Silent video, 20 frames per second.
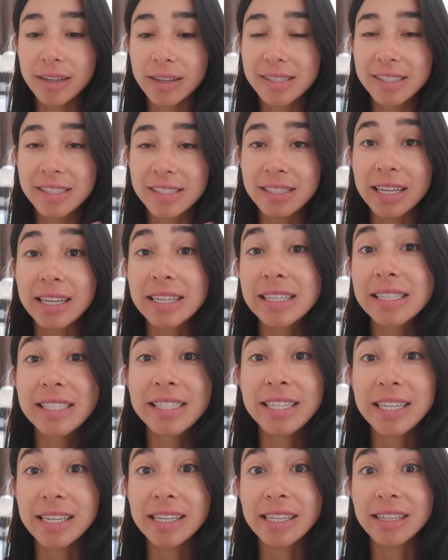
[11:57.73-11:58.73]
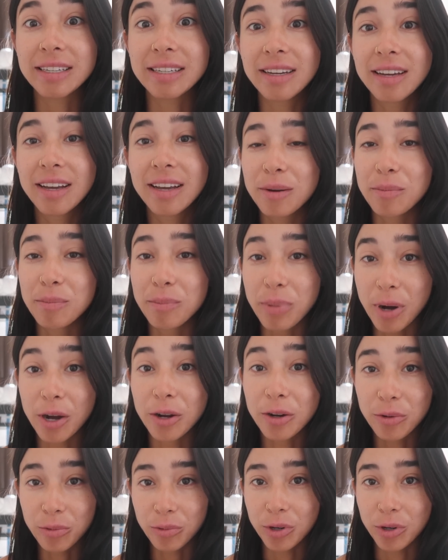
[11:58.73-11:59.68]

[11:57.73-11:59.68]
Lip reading: a 16 bunk